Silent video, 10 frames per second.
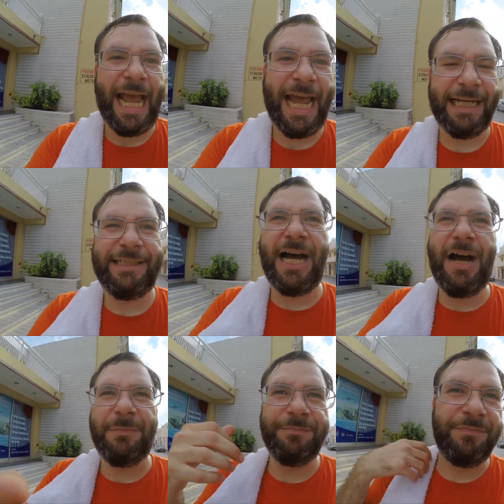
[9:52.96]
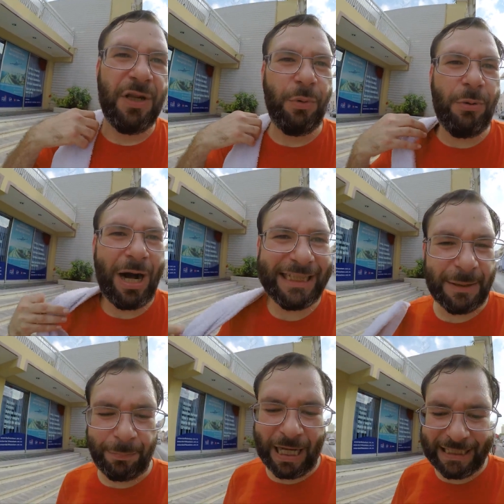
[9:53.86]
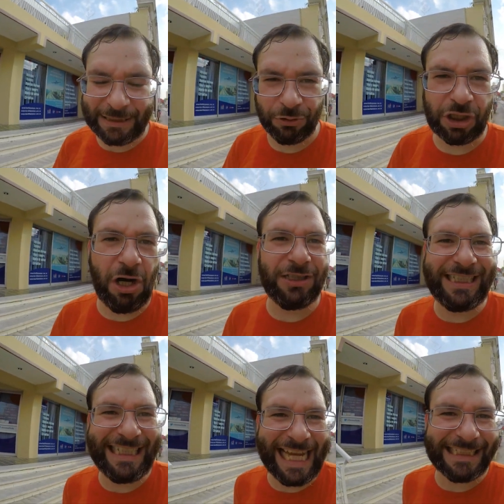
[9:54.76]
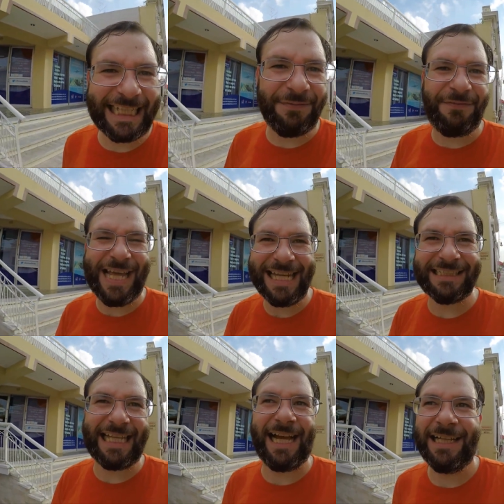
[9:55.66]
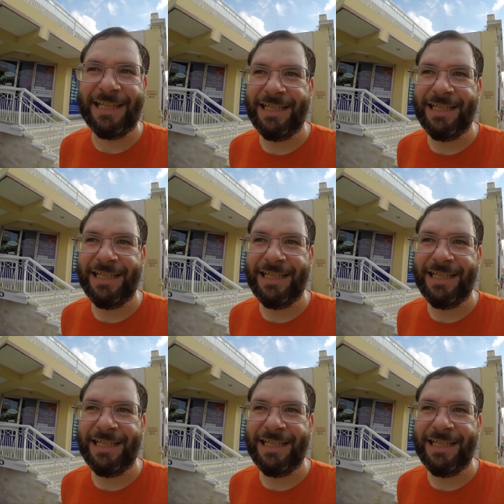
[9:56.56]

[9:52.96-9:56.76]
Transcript: And um, we were at the place that was called Siesta Fiesta.